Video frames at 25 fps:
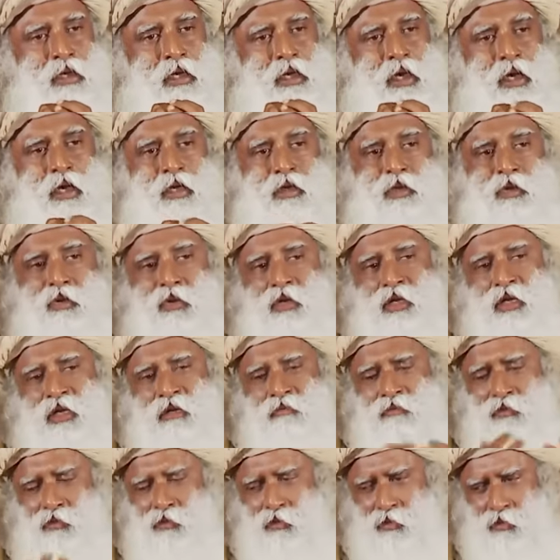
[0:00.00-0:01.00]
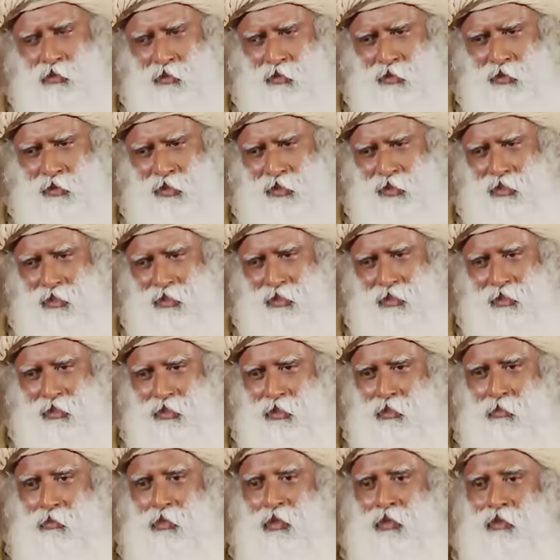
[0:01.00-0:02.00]
and you allow it to do this
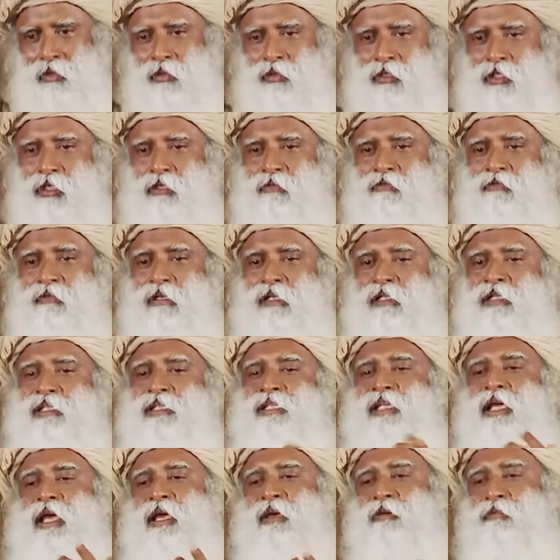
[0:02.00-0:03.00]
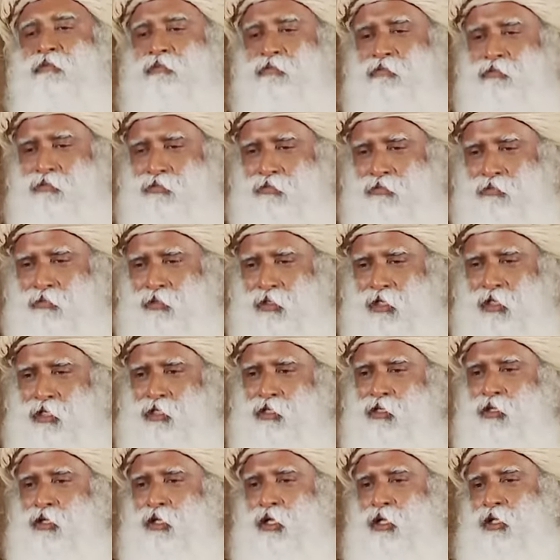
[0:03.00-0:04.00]
because it feels safe. It
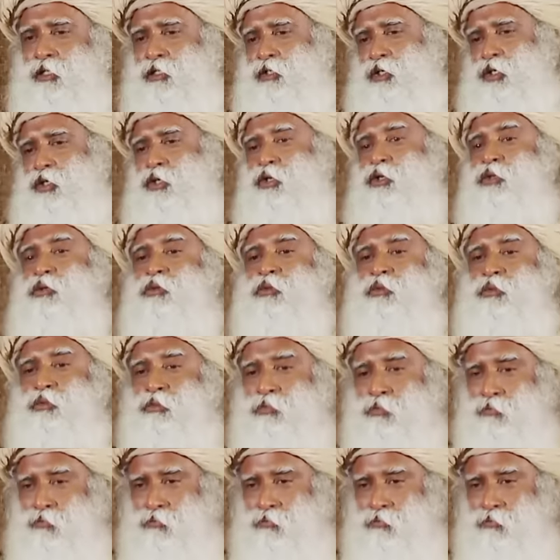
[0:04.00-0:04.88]
creates a cocoon.